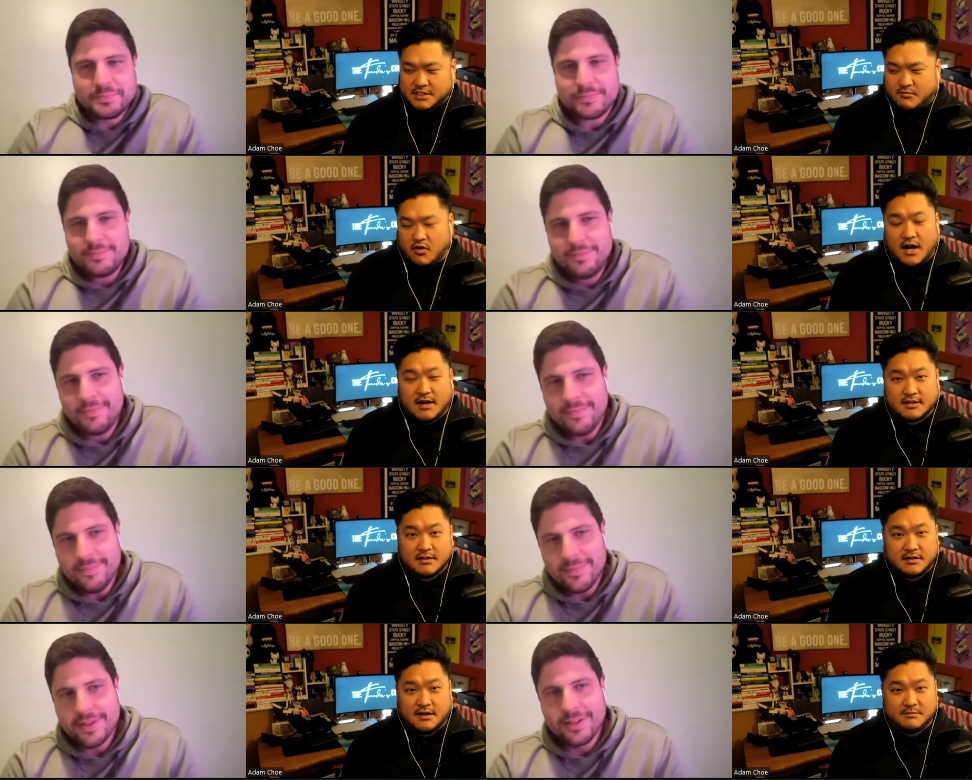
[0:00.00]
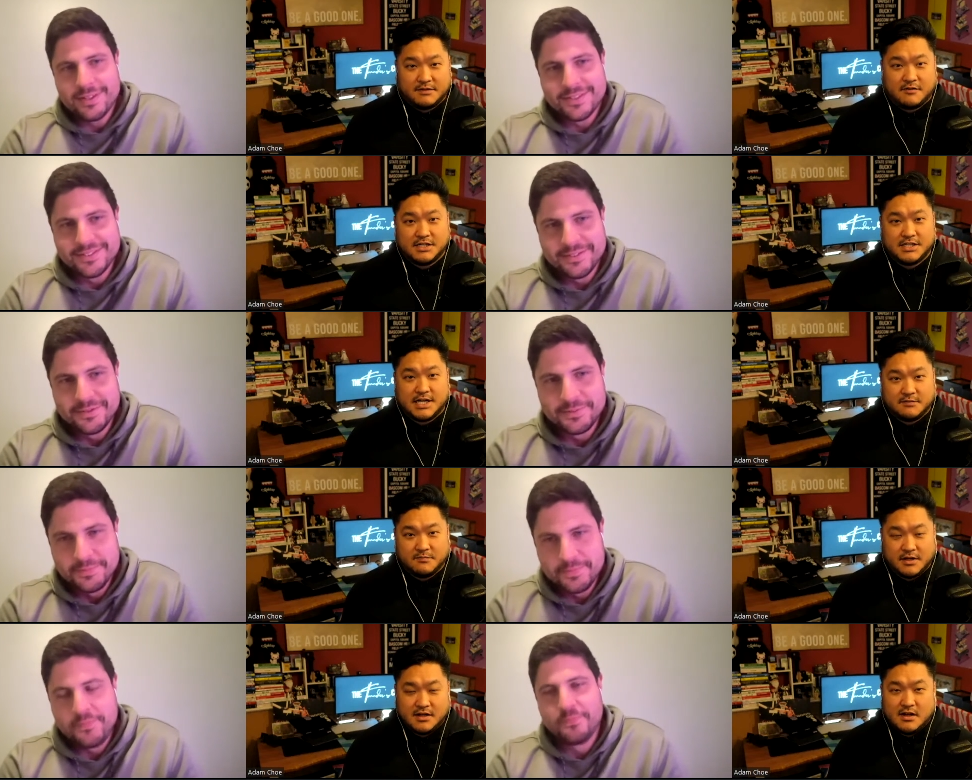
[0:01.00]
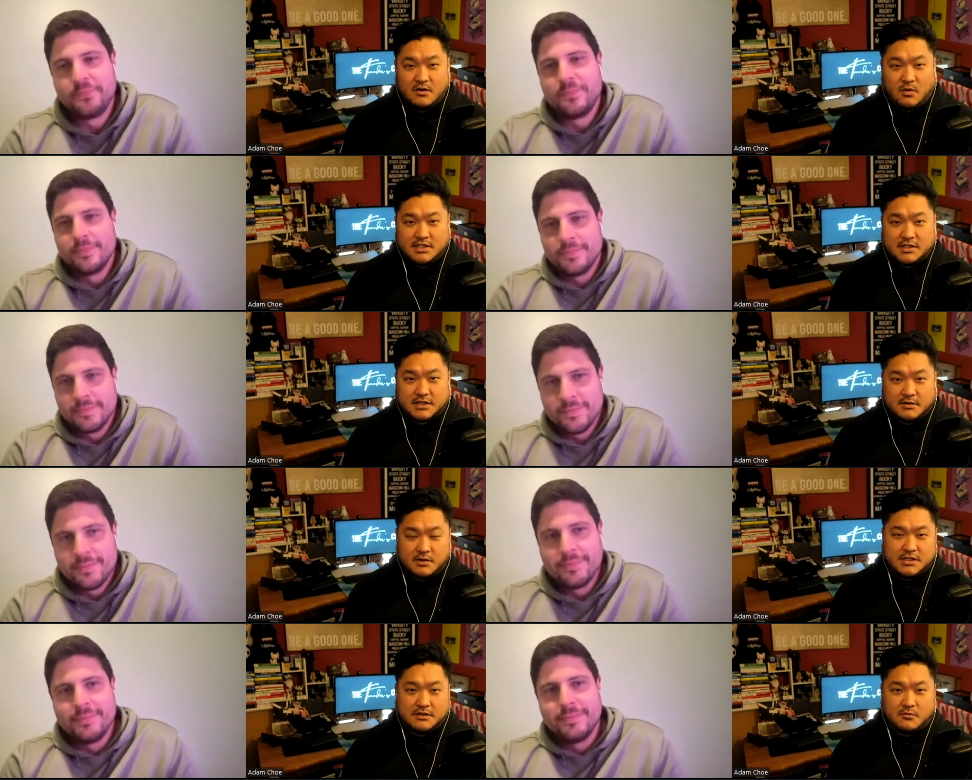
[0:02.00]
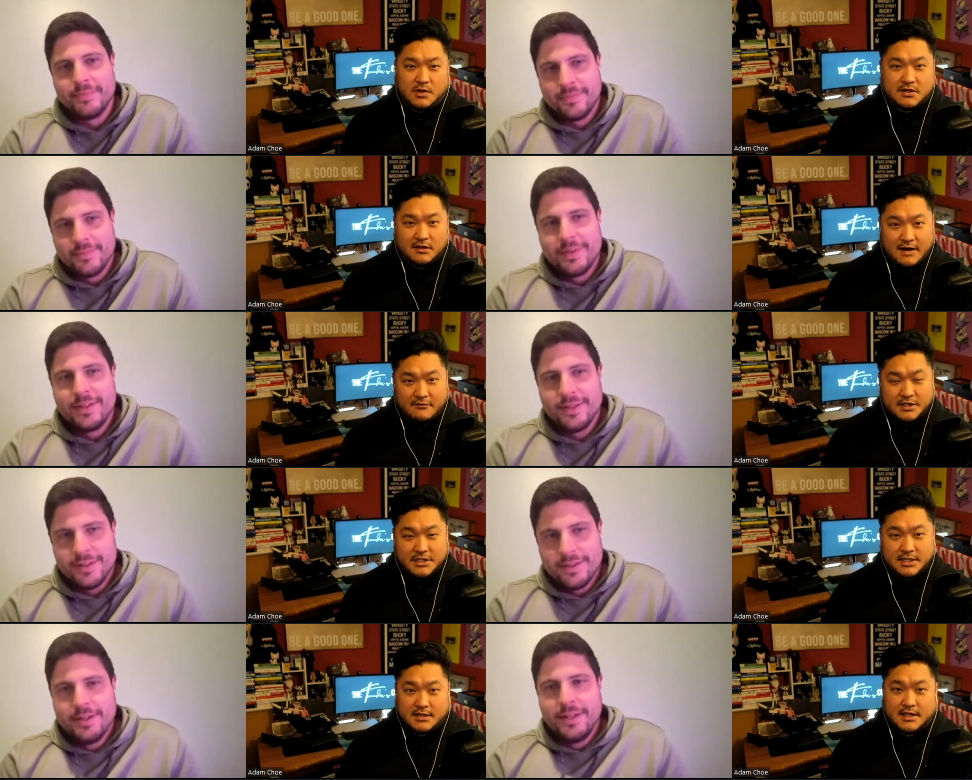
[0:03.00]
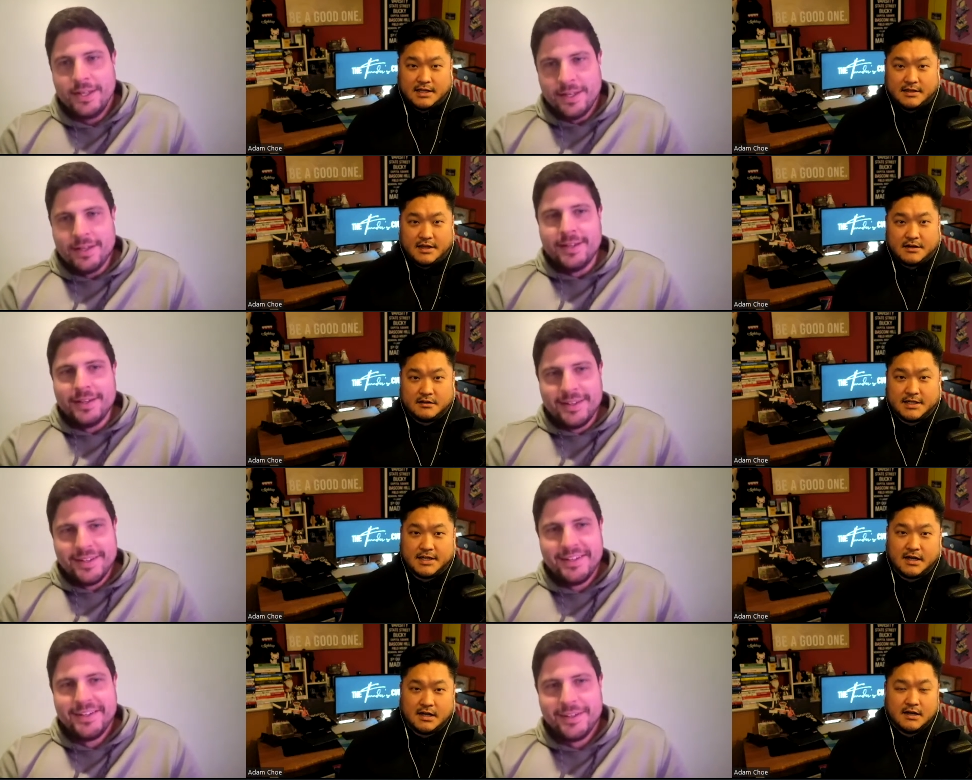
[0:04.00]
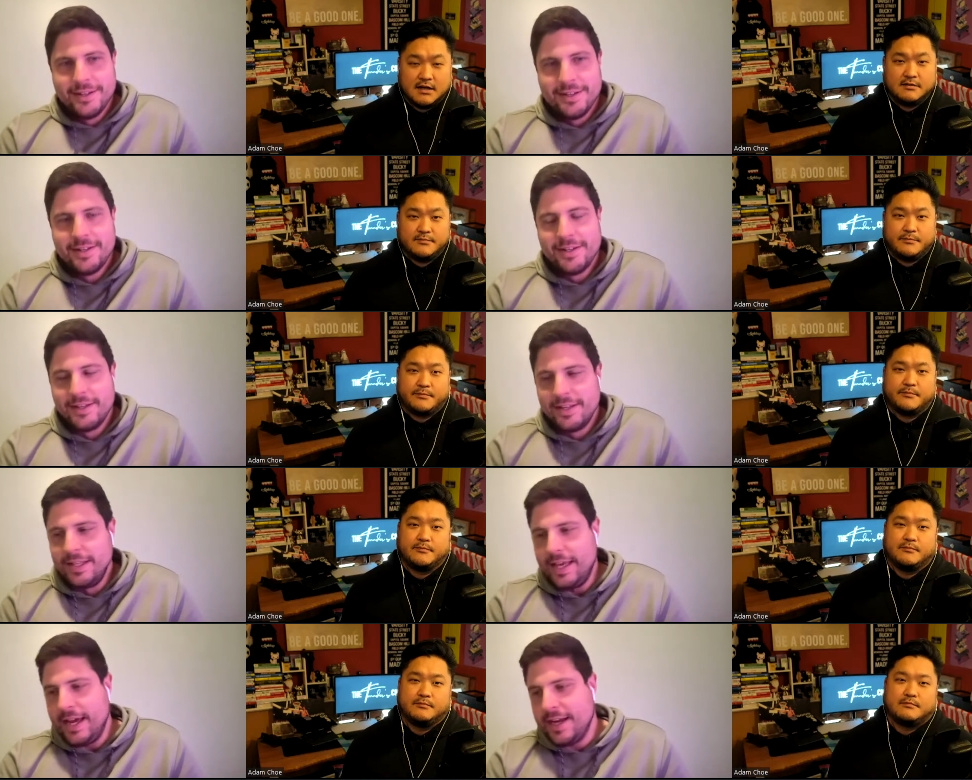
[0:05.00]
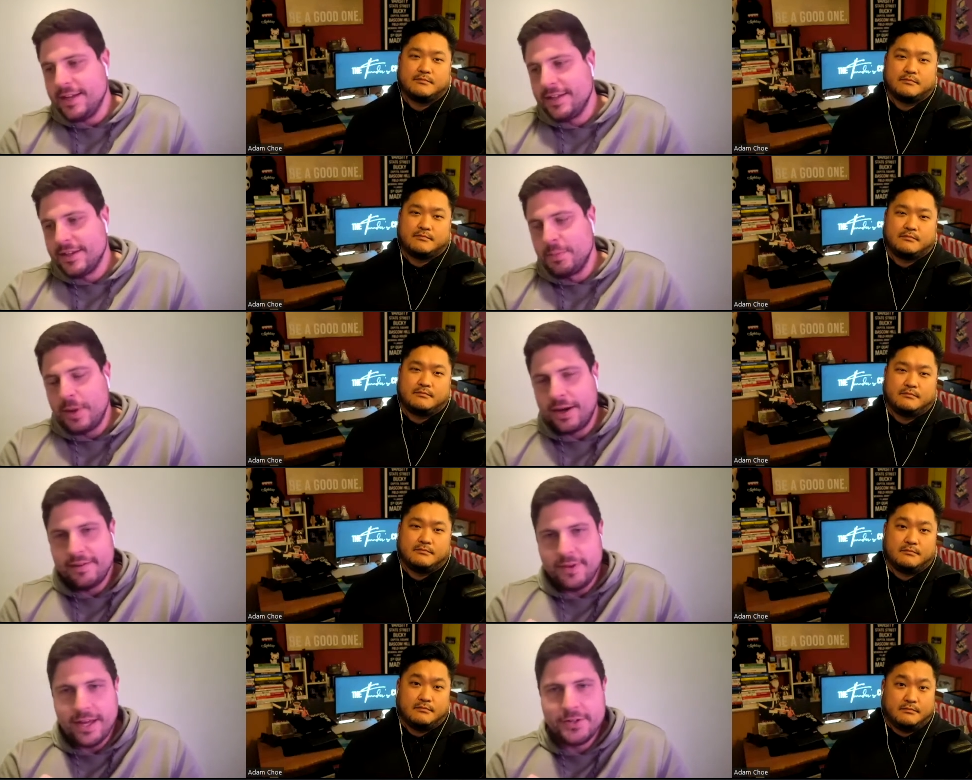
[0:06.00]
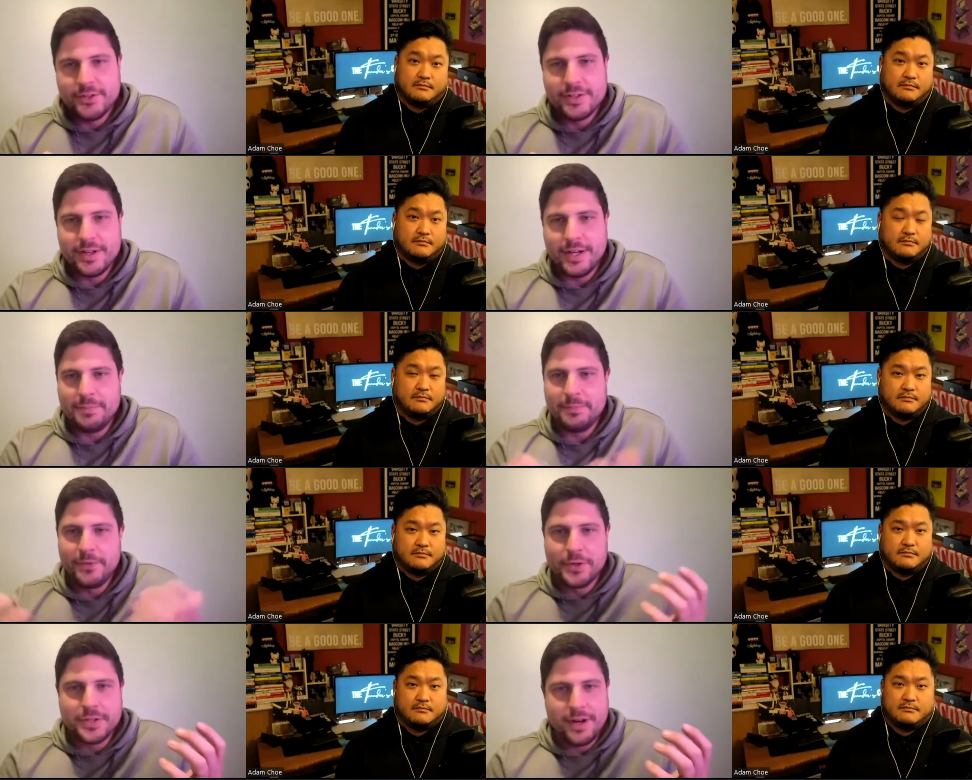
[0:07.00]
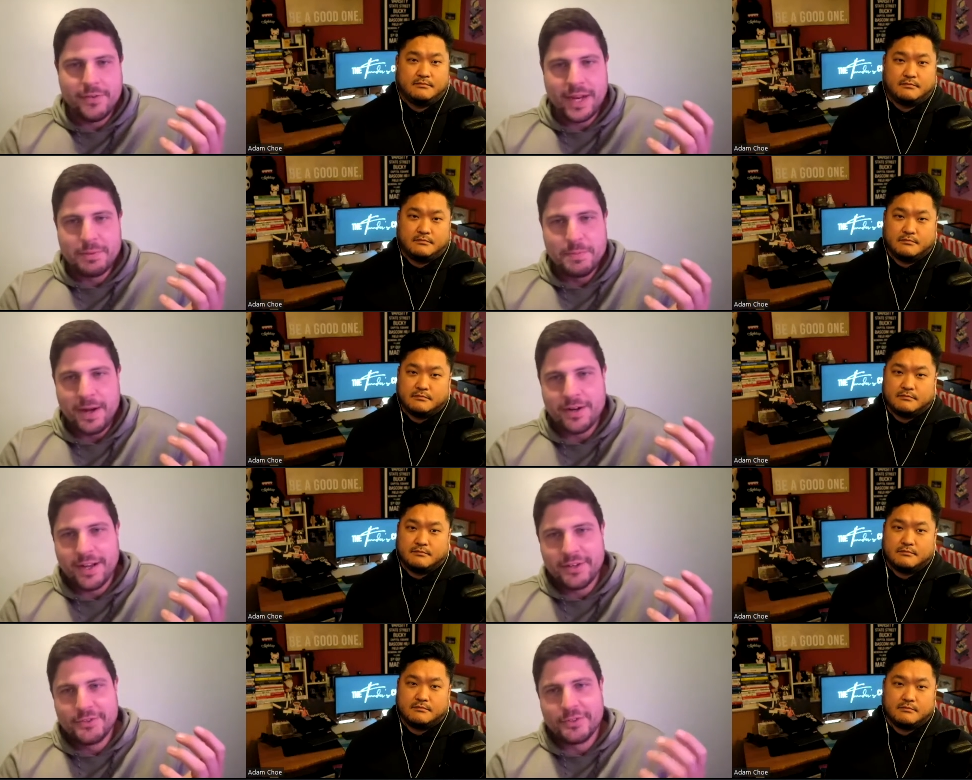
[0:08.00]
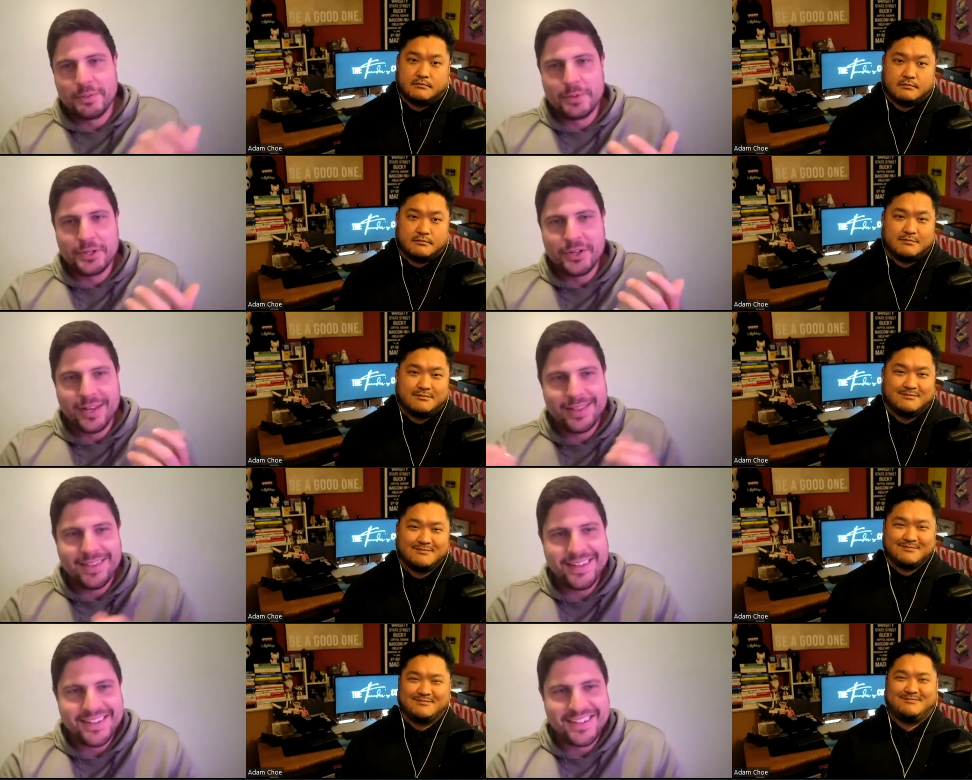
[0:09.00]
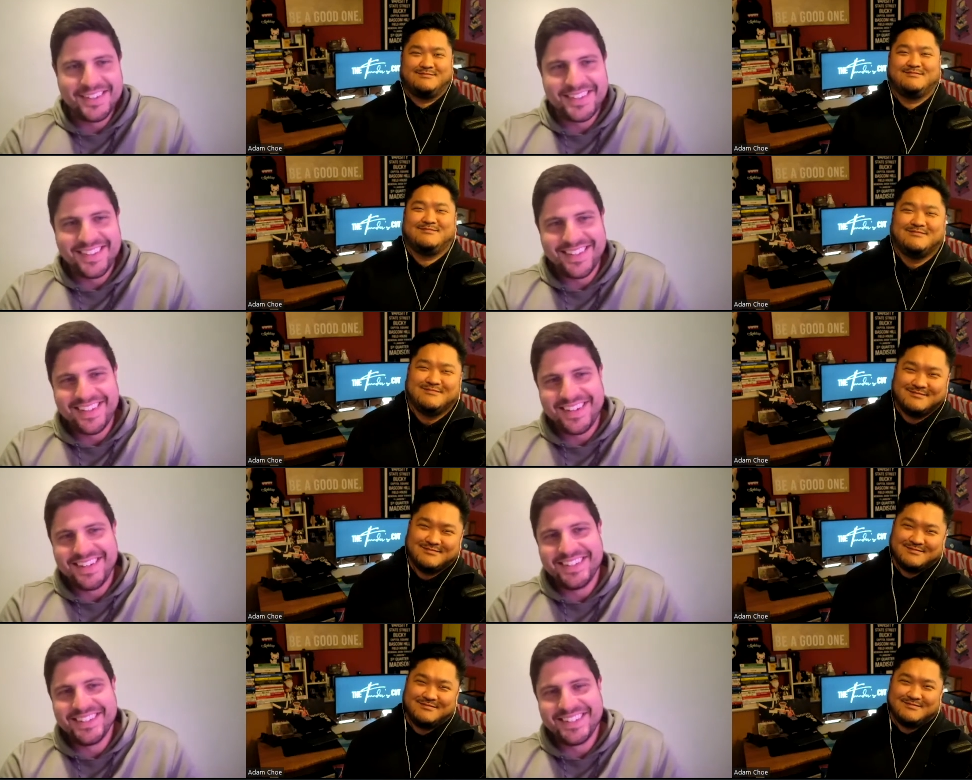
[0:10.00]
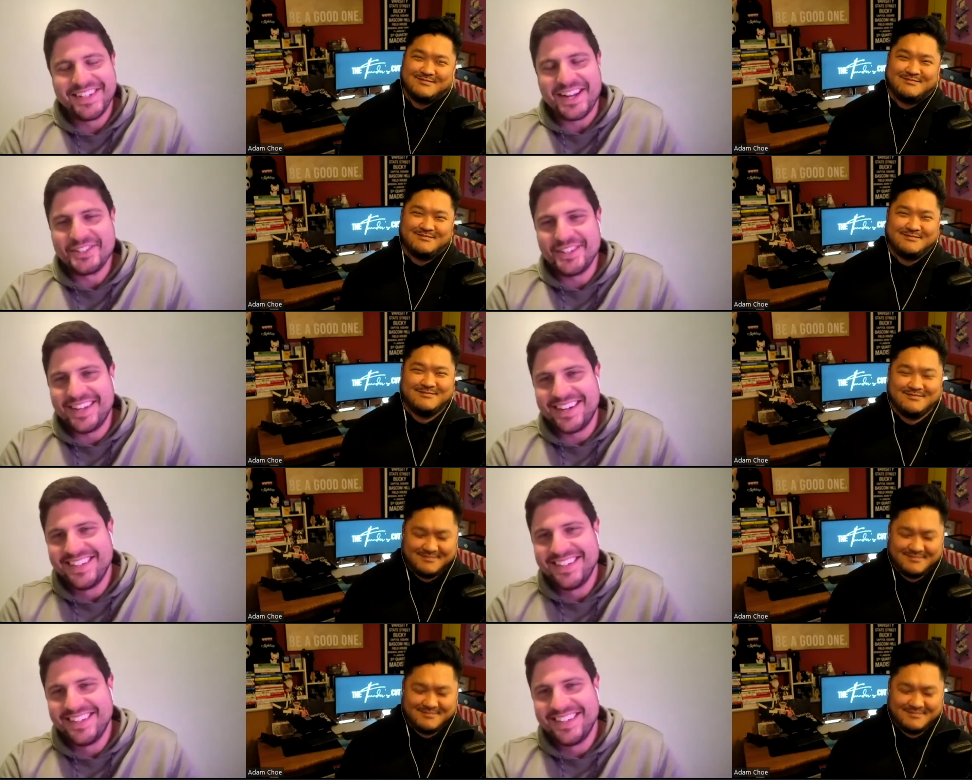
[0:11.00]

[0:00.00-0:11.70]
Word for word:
Speaker 1: product um, differentiation. But what's your, what's your, what's your leverage here that, that you're leaning on?
Speaker 2: Yeah, competitive edge. Um, first off, the name's BetterEdge, so appreciate the the uh, connection